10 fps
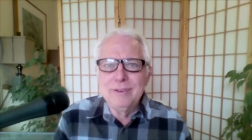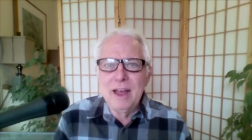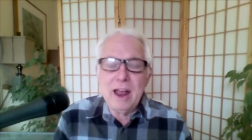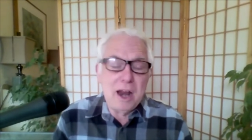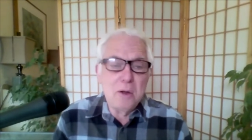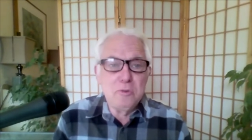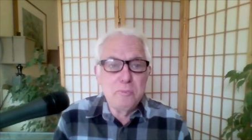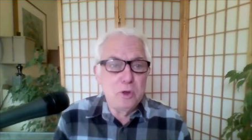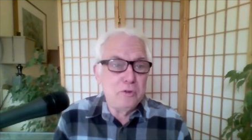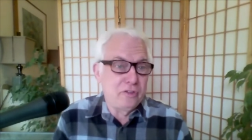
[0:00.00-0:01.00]
and it was
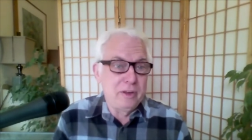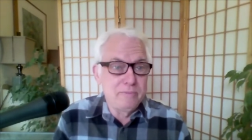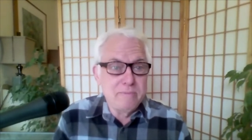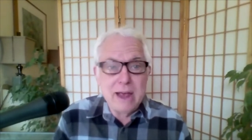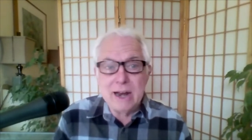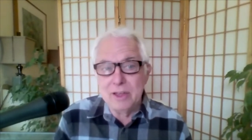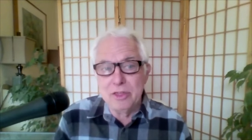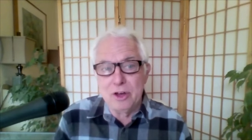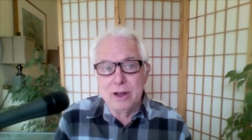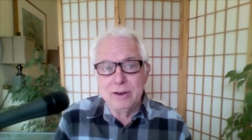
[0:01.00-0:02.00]
beautifully made, I
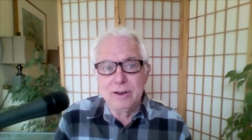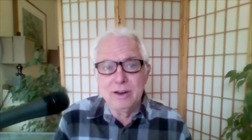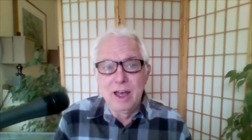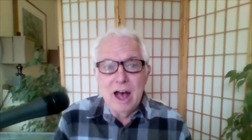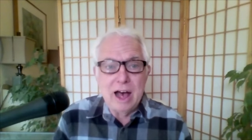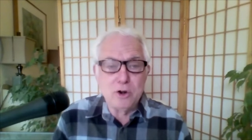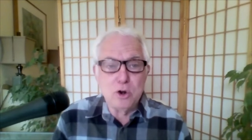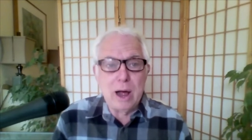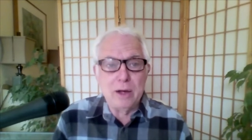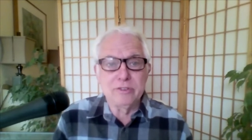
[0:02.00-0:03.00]
thought. And I don't
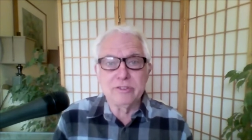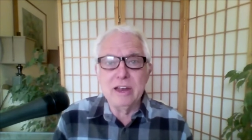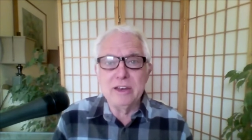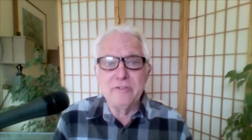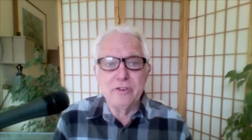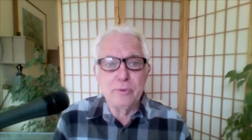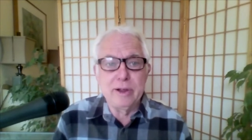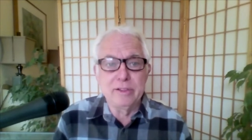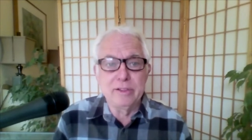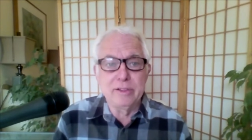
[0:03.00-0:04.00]
know how scientific
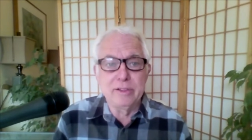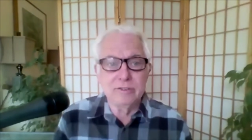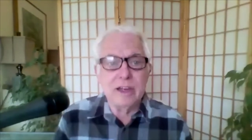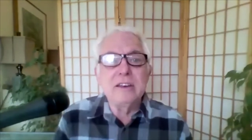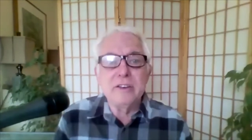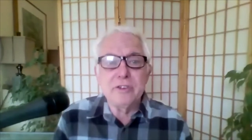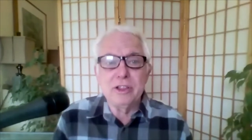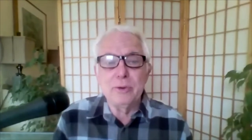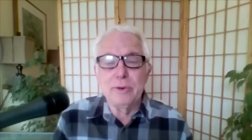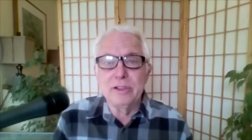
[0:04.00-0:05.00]
realist,
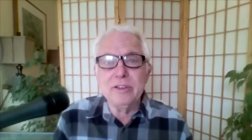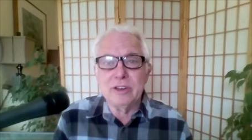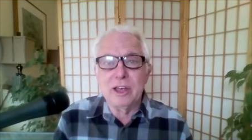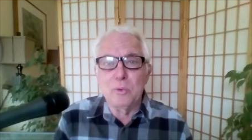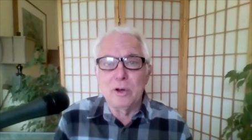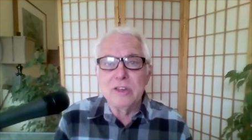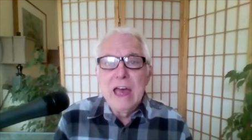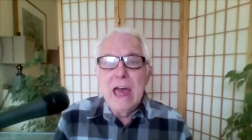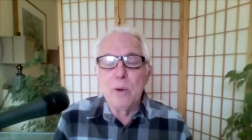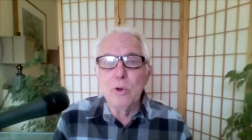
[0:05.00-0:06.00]
scientifically realistic it was.
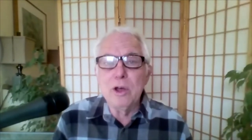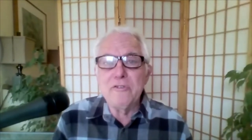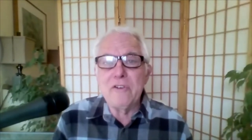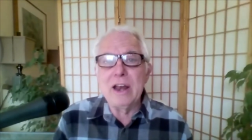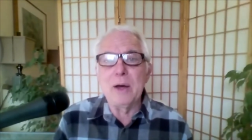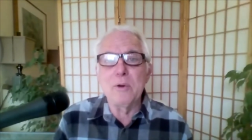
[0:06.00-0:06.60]
And we're going to find out